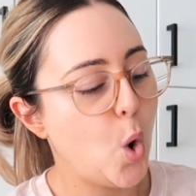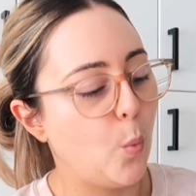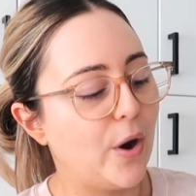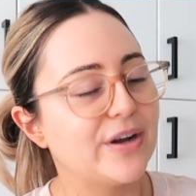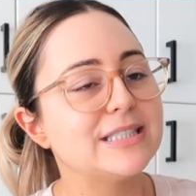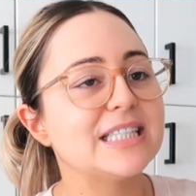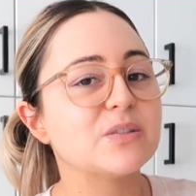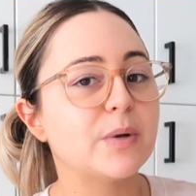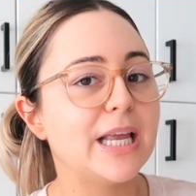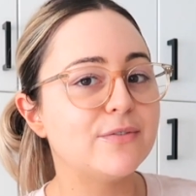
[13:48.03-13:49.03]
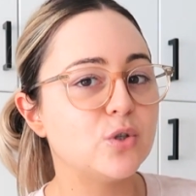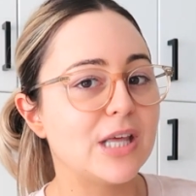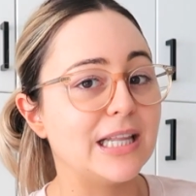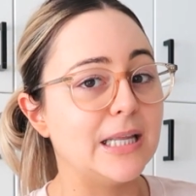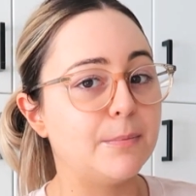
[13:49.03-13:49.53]
Whereas this one gives you
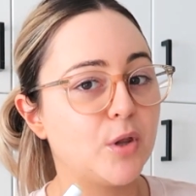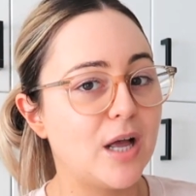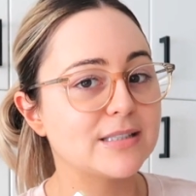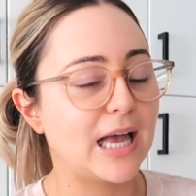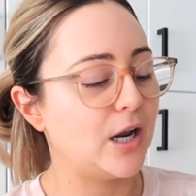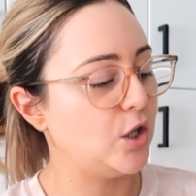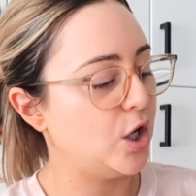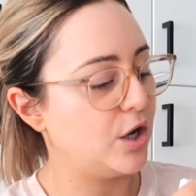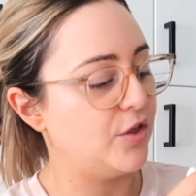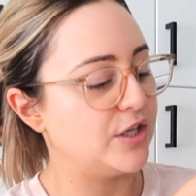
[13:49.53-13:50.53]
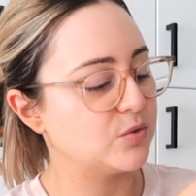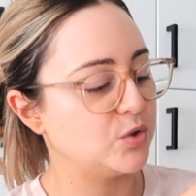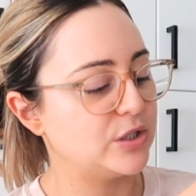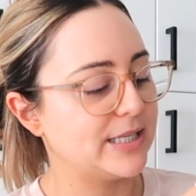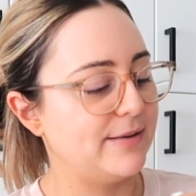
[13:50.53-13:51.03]
that lip gloss kind of look. This
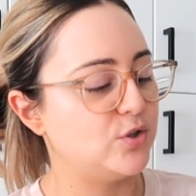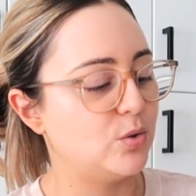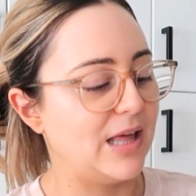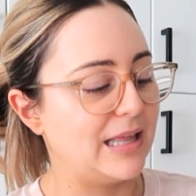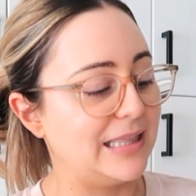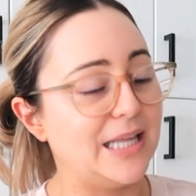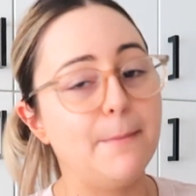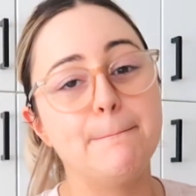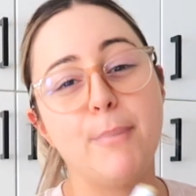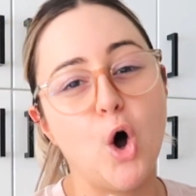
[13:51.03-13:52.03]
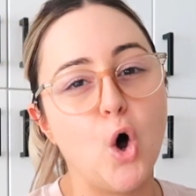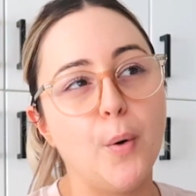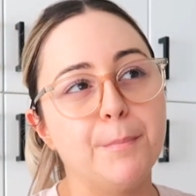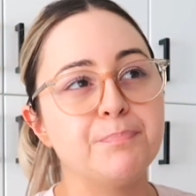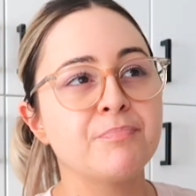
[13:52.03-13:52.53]
one just gives you that lip
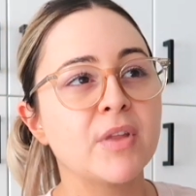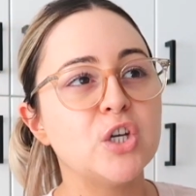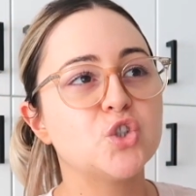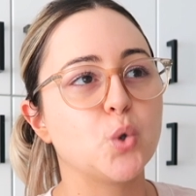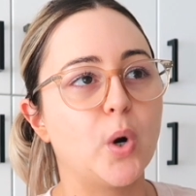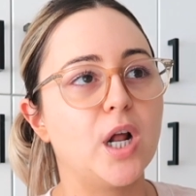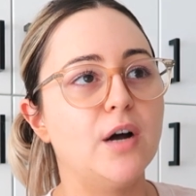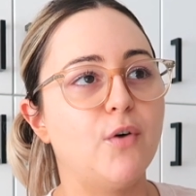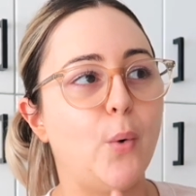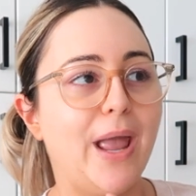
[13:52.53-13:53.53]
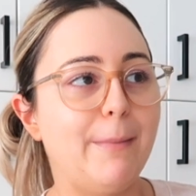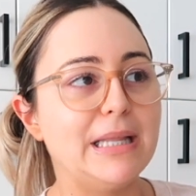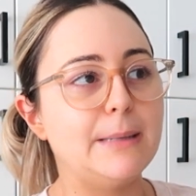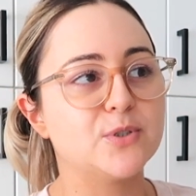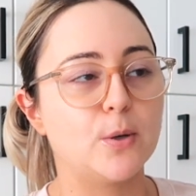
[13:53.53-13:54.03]
balm sort of, okay, my
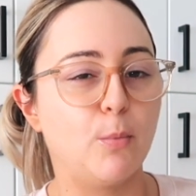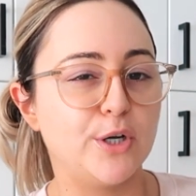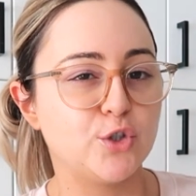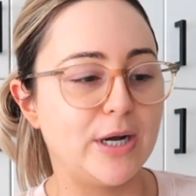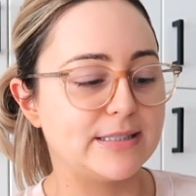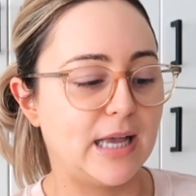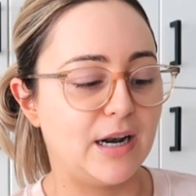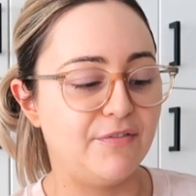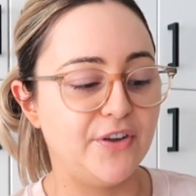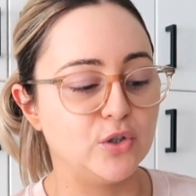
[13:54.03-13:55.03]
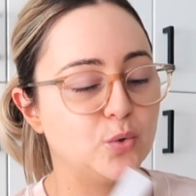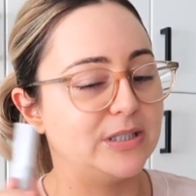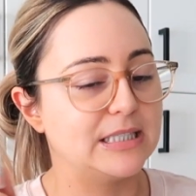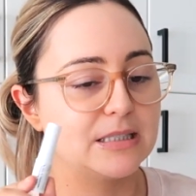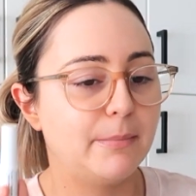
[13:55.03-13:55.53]
lips are moisturized kind of feel. So
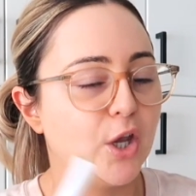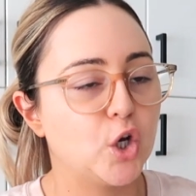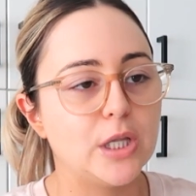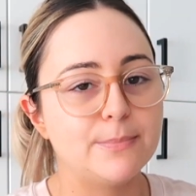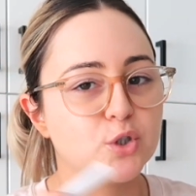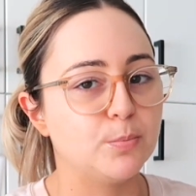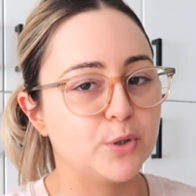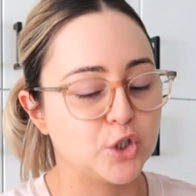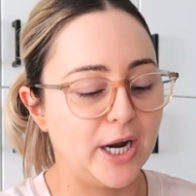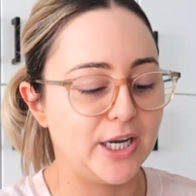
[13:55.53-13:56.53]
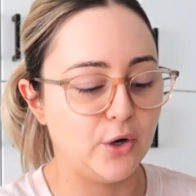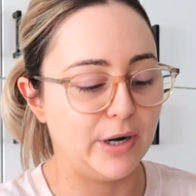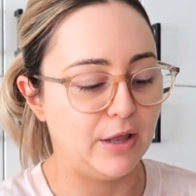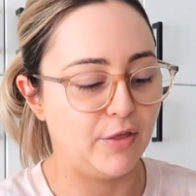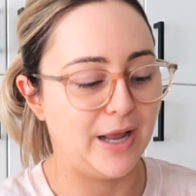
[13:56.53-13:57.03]
it doesn't make your lips super shiny or
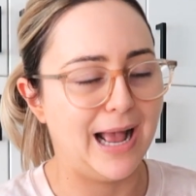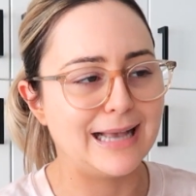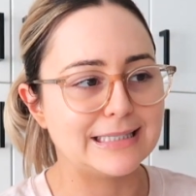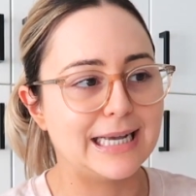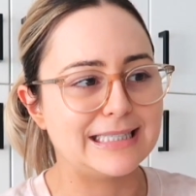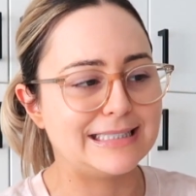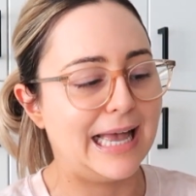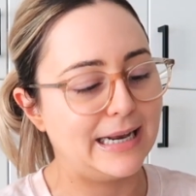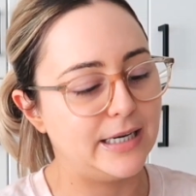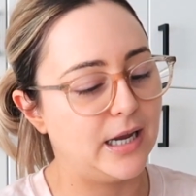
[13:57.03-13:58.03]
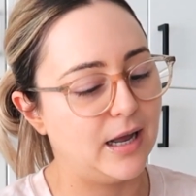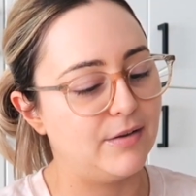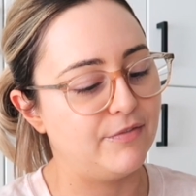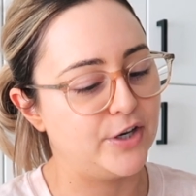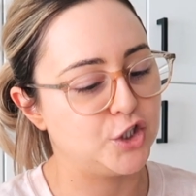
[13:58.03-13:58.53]
anything. It has like a satiny kind
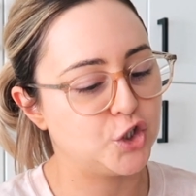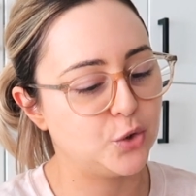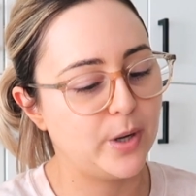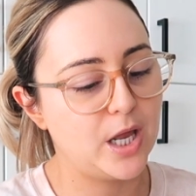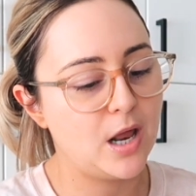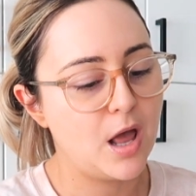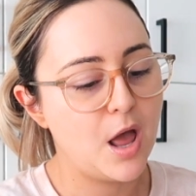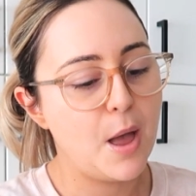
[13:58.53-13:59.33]
of finish to it.